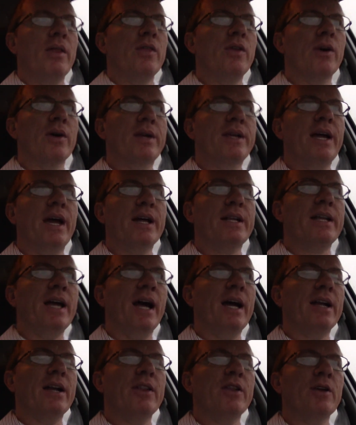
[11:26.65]
They're kicked
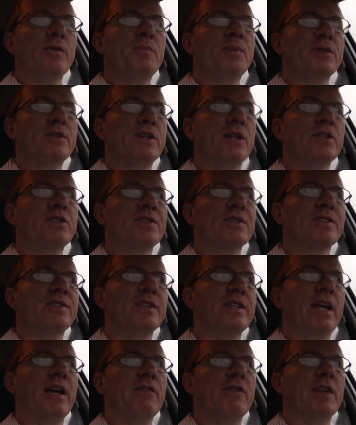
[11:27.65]
out of their positions
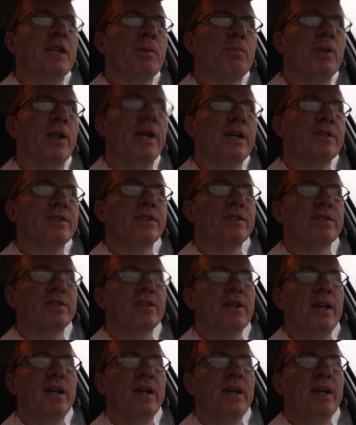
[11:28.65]
in heavenly places.